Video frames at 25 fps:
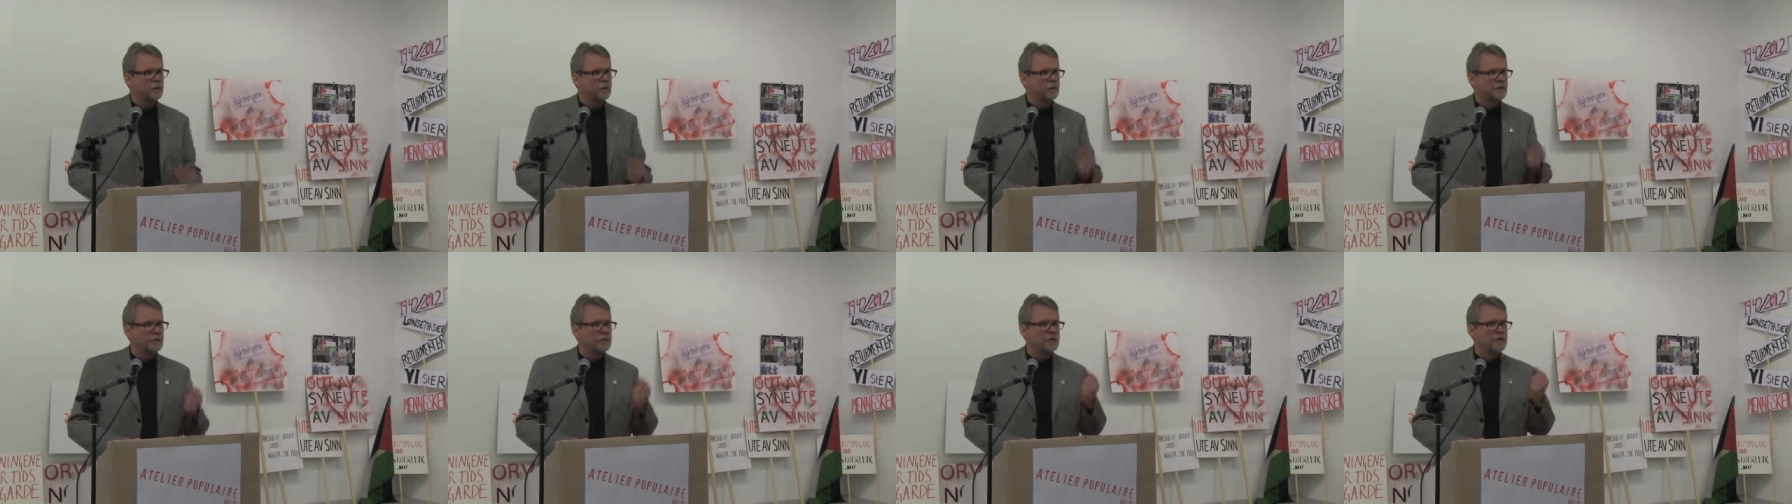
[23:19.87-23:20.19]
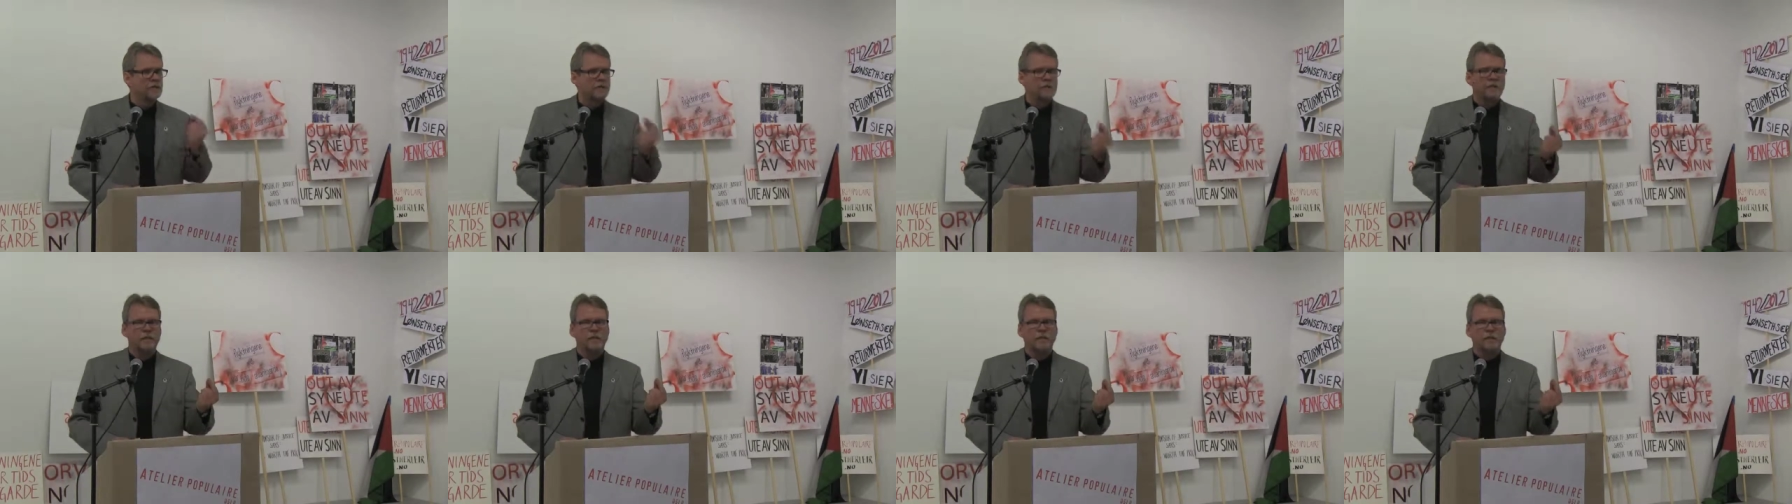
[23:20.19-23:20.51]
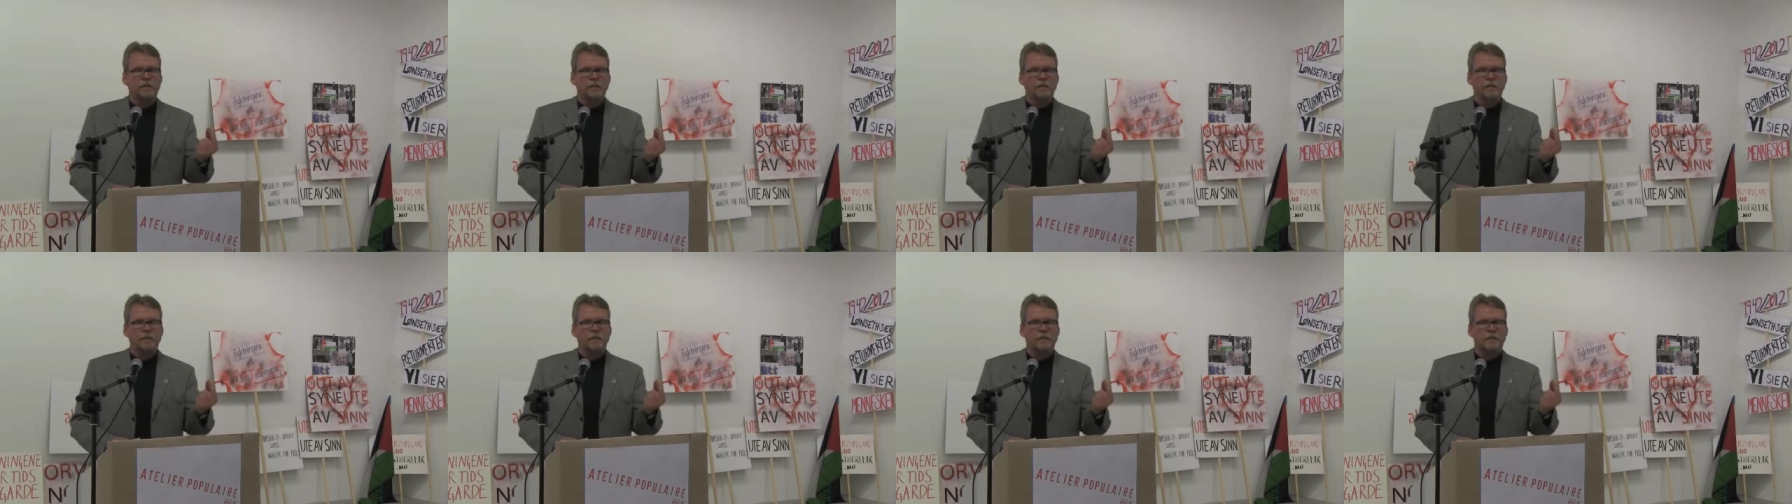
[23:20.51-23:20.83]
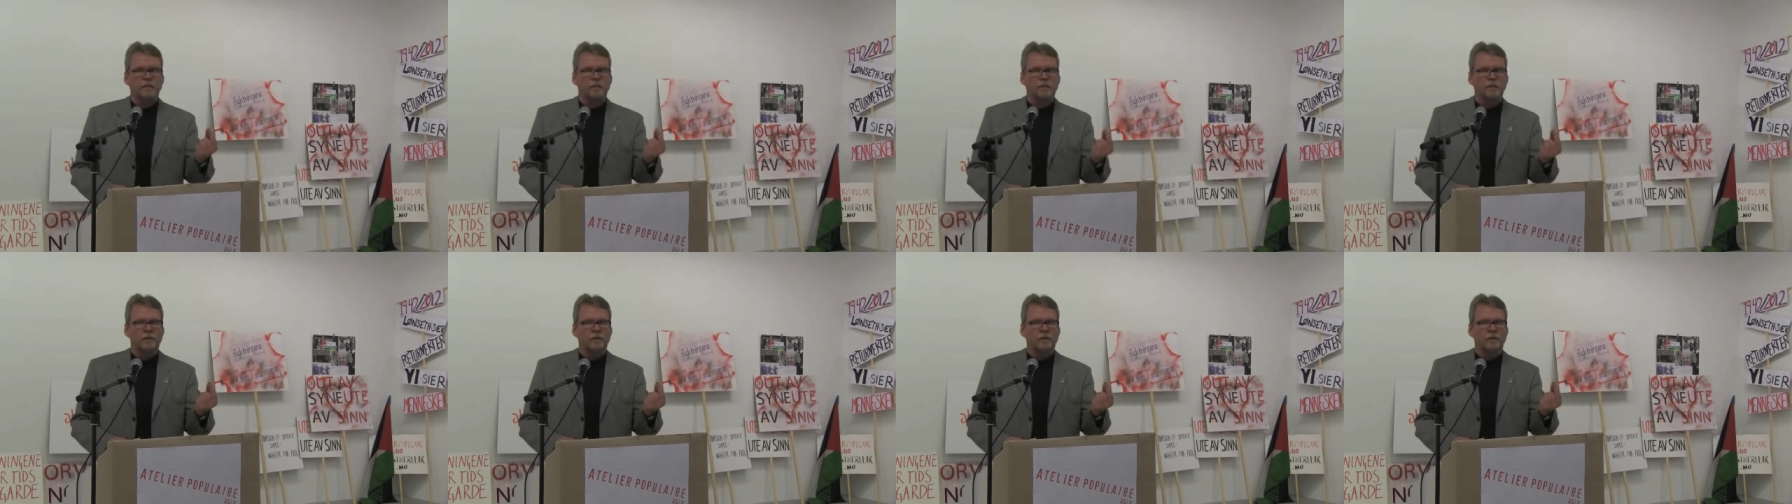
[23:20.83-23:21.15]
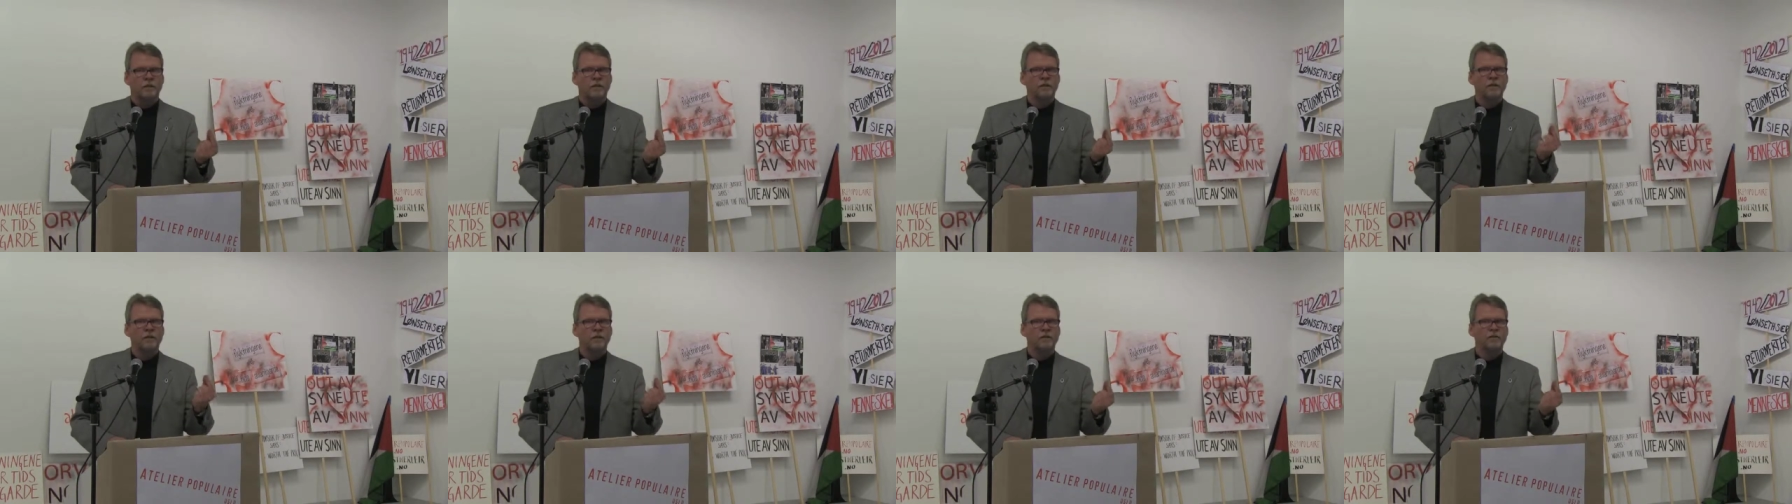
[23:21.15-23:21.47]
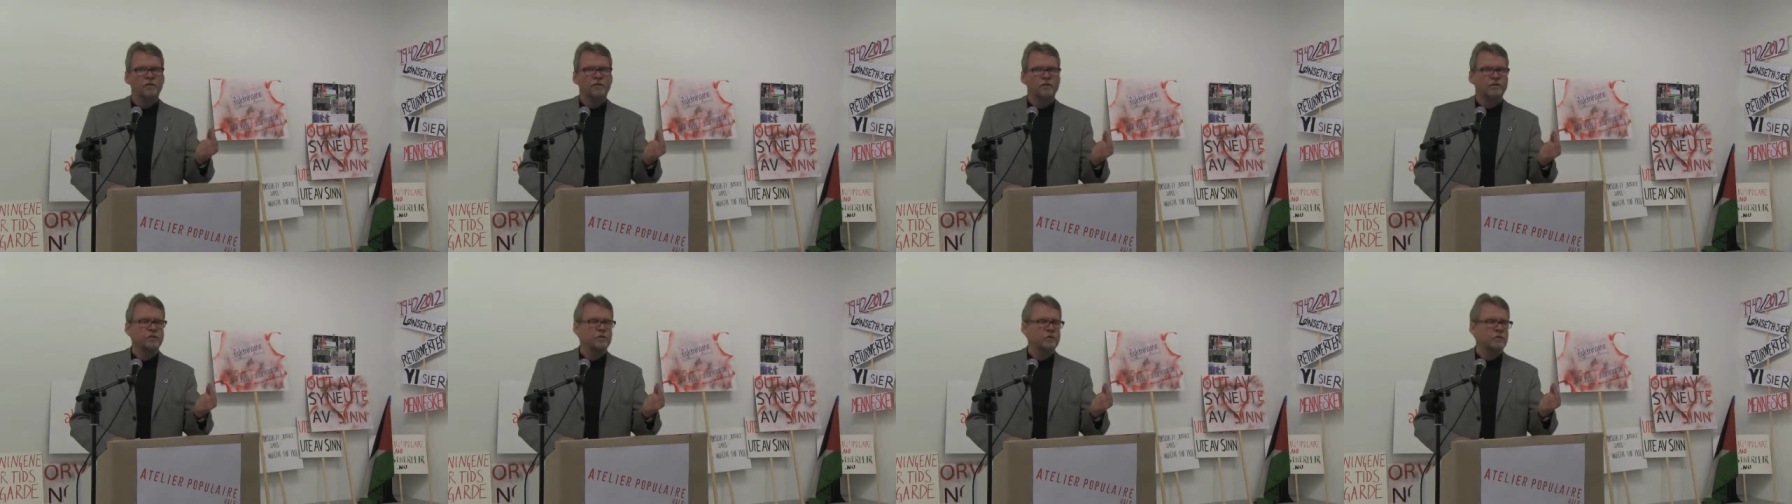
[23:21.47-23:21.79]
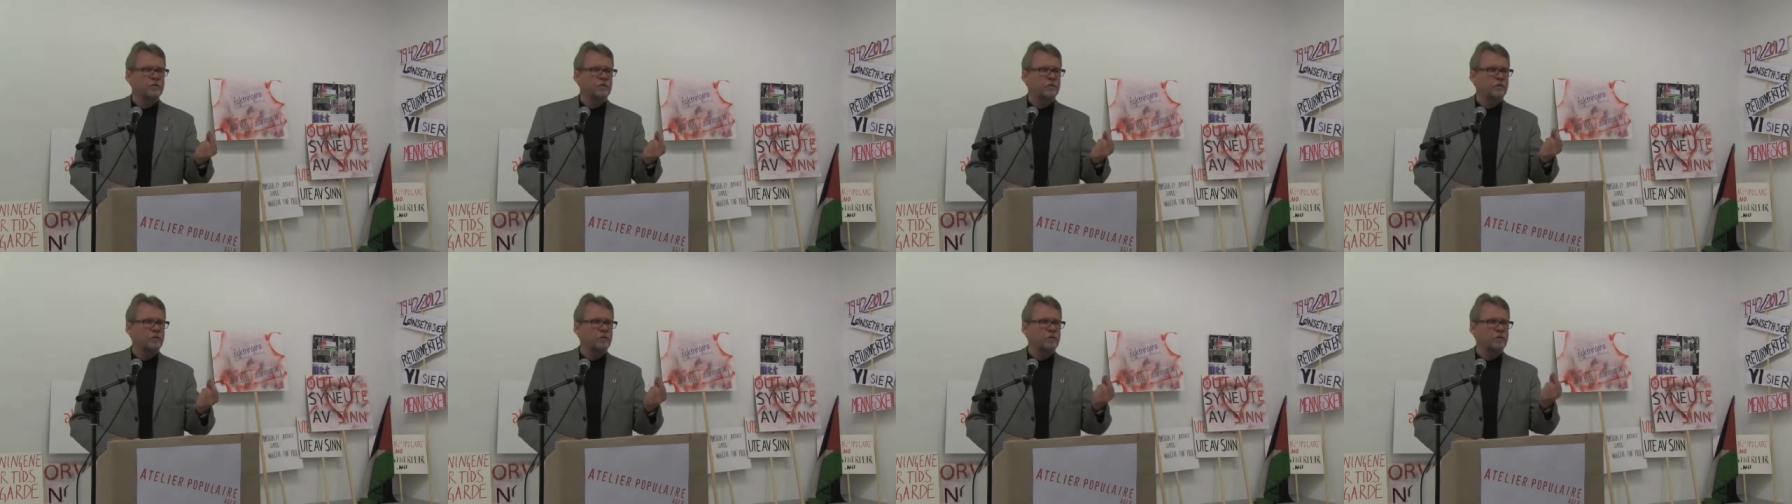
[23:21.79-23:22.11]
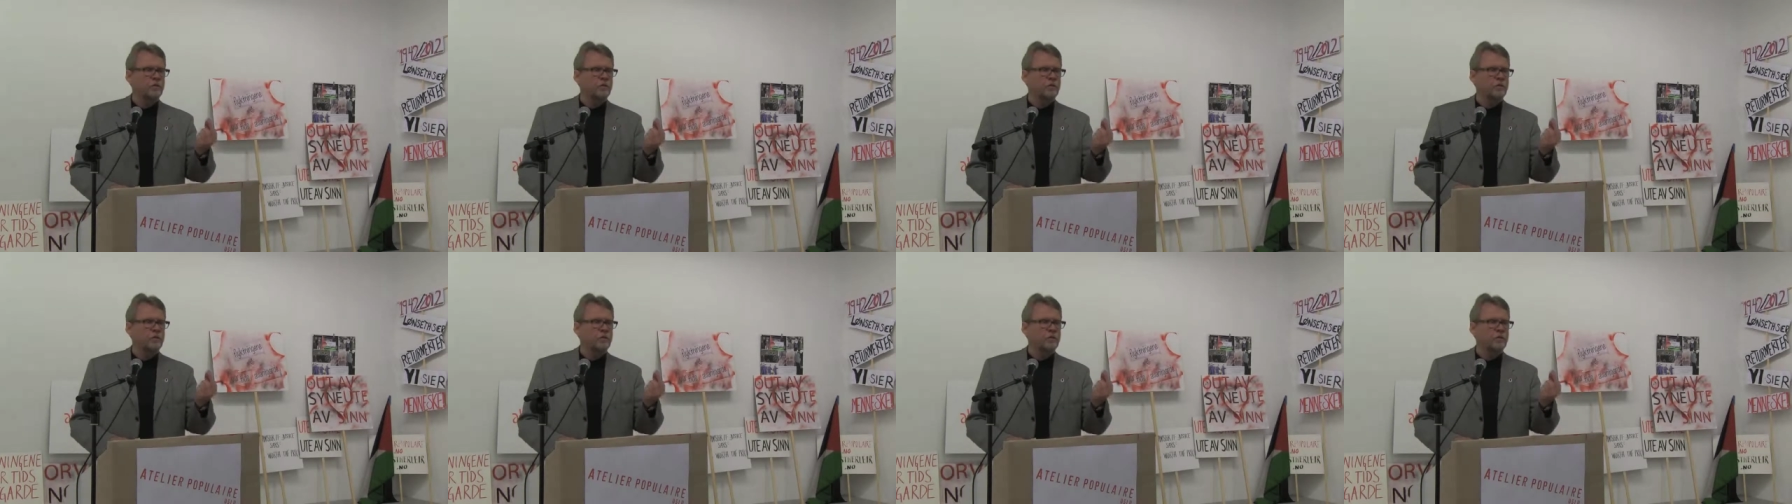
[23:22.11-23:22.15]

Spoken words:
Second largest